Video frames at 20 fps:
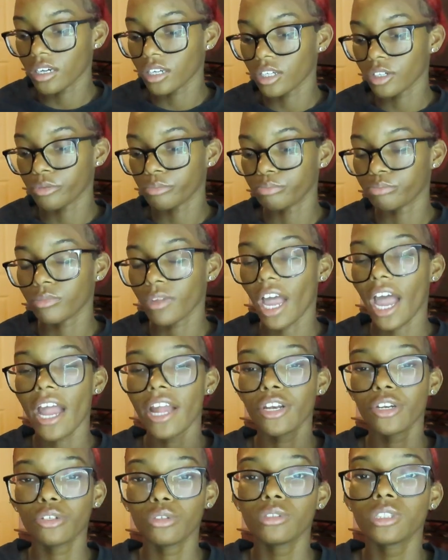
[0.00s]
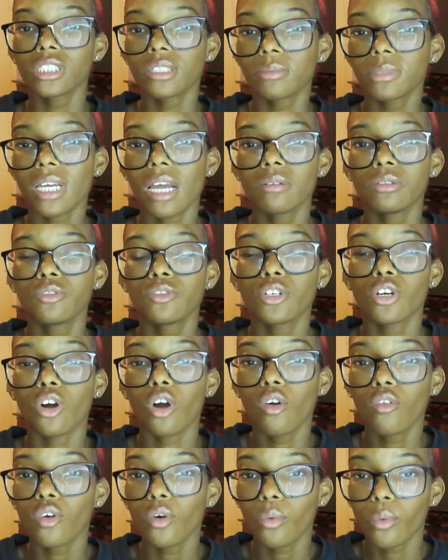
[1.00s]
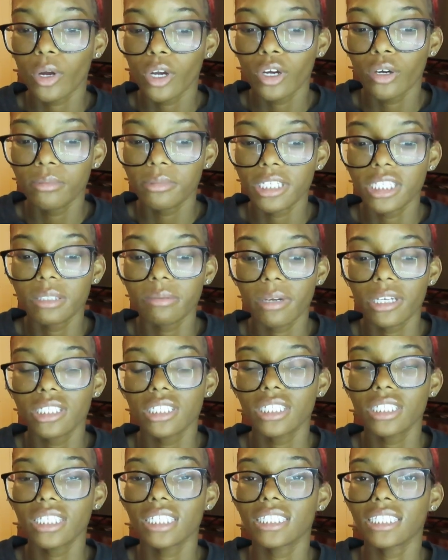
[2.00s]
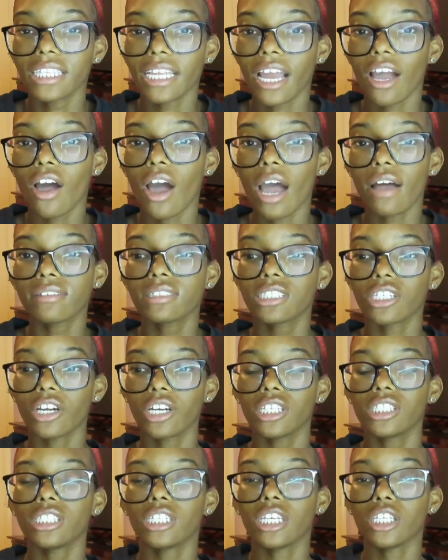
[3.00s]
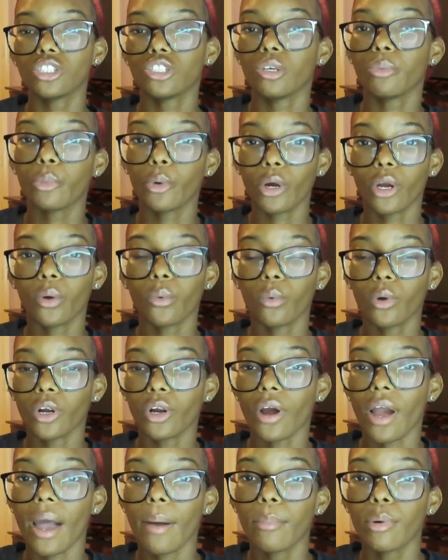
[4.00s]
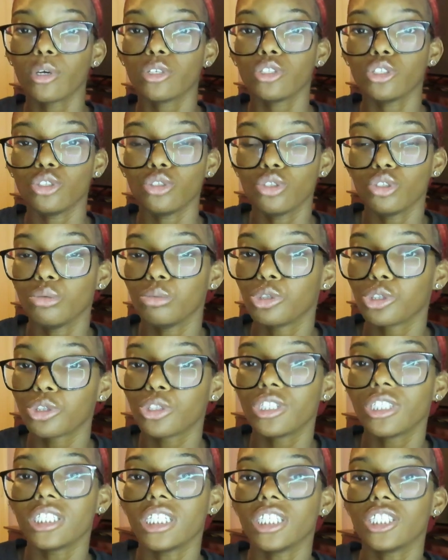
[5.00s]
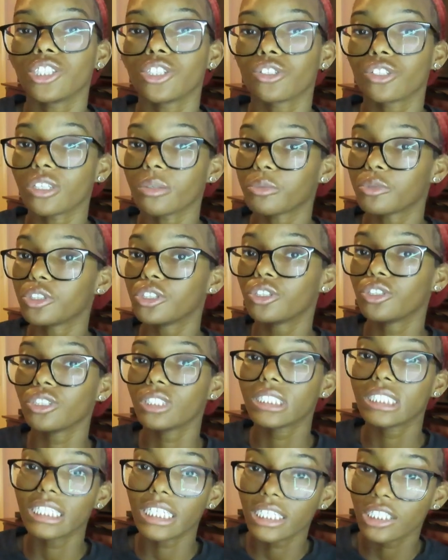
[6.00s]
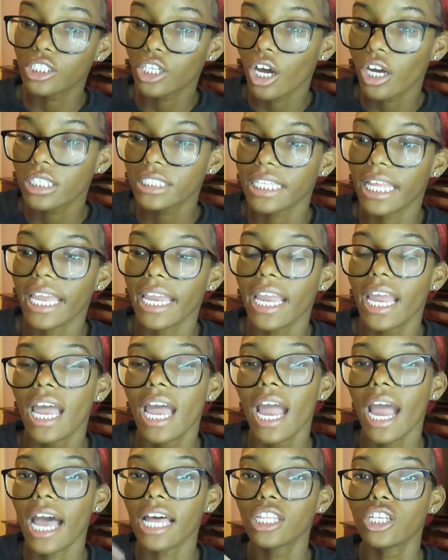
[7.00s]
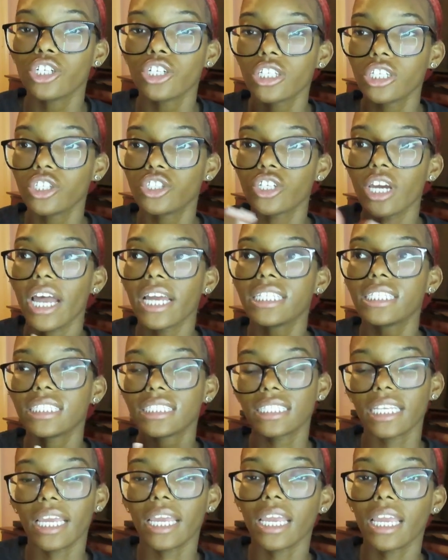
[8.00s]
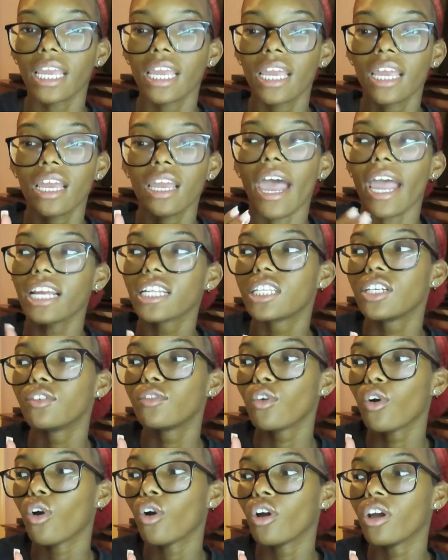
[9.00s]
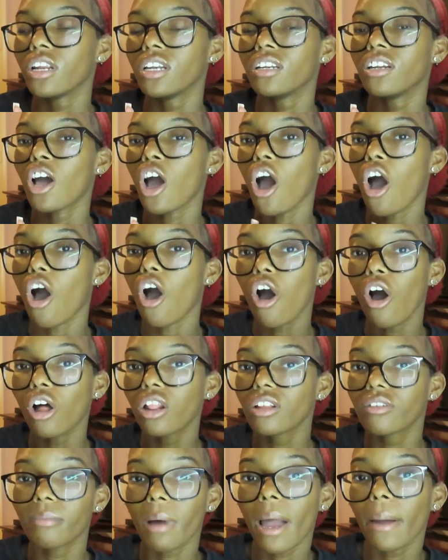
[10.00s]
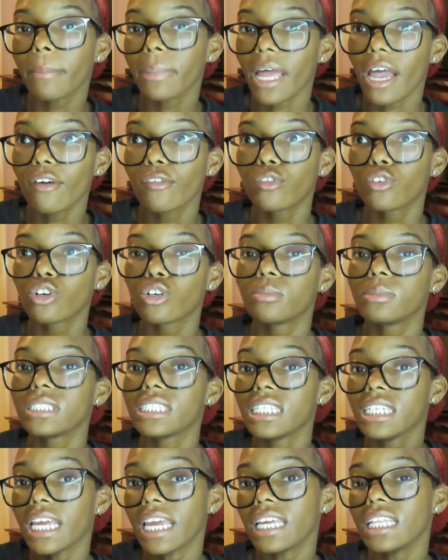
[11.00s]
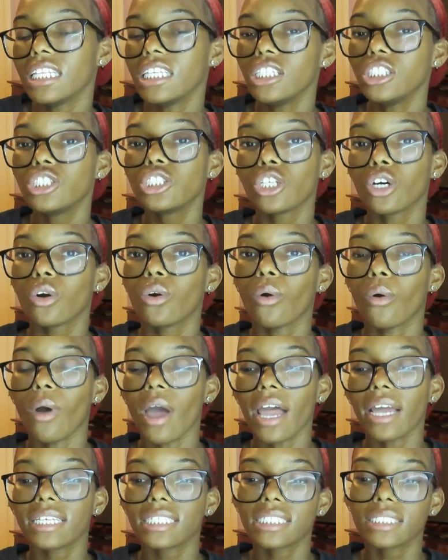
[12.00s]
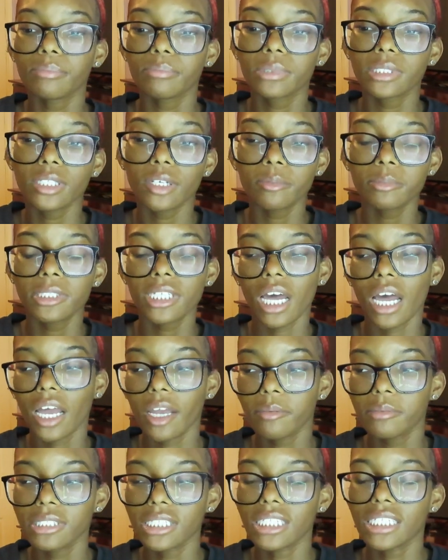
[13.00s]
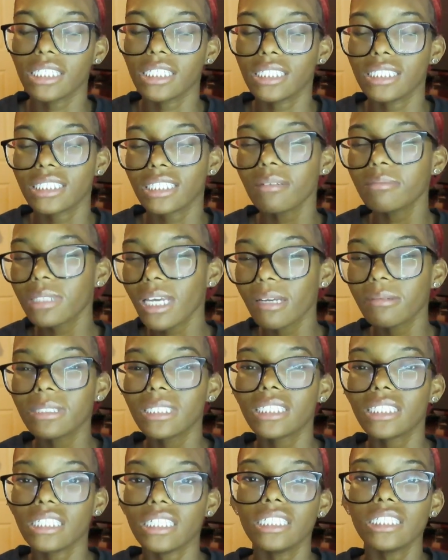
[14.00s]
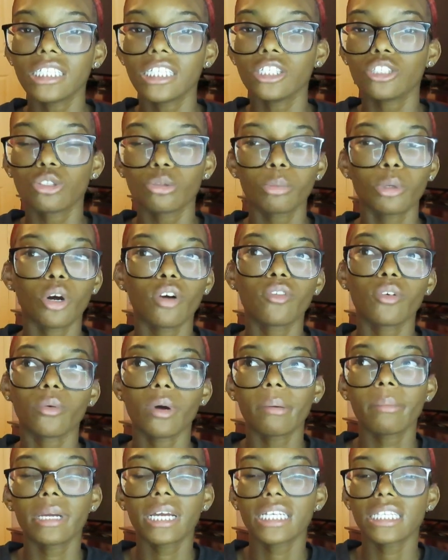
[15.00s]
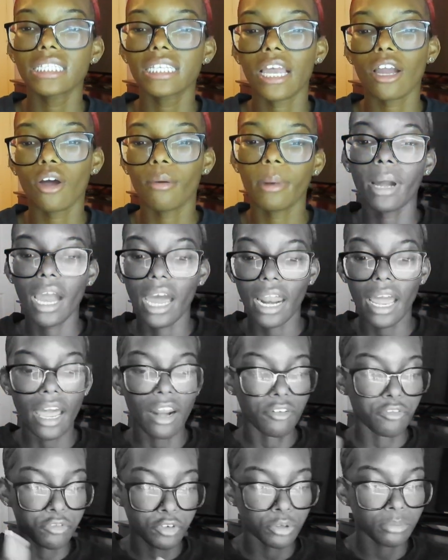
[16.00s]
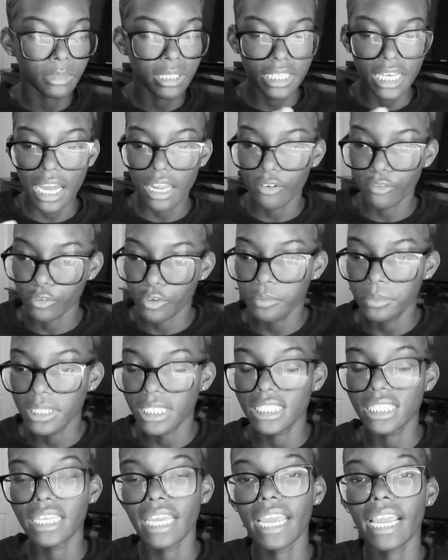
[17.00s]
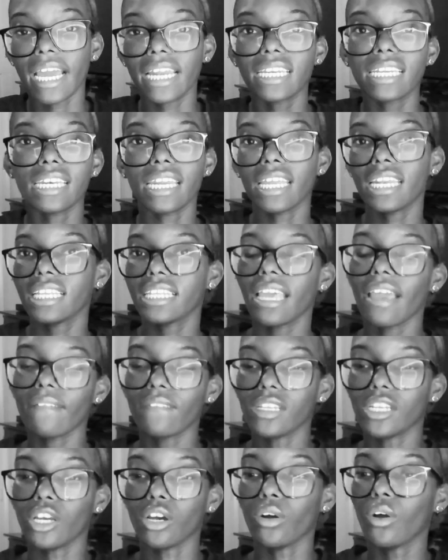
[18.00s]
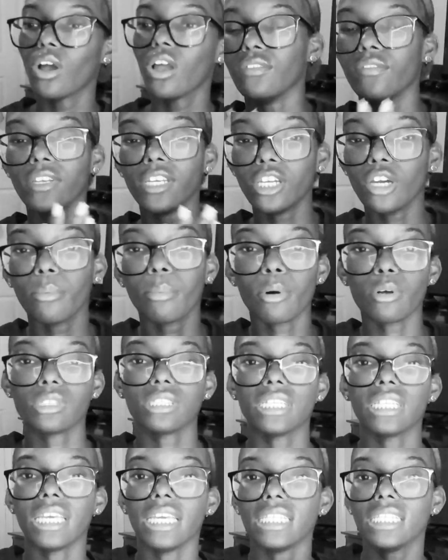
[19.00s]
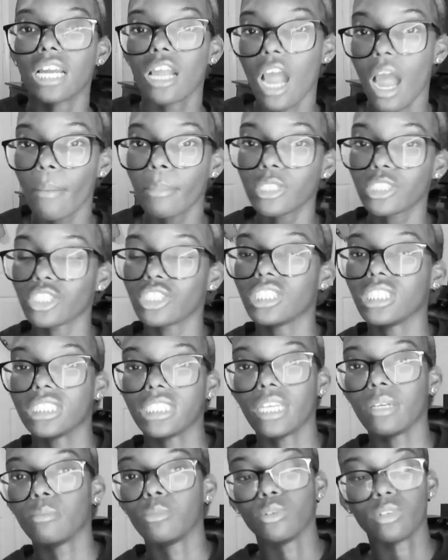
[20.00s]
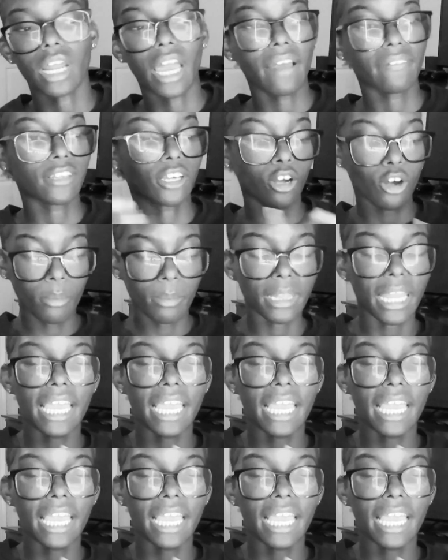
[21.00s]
I do sometimes feel overwhelmed, especially since now I've started to get to a point where I post YouTube shorts, Instagram reels, TikToks. Like, I literally try to stay active on all of my platforms daily, so at sometimes it does get super overwhelming because like, oh my god, I gotta film this, dang, I didn't edit that video, the video posted late, the comments are disabled, I have to go.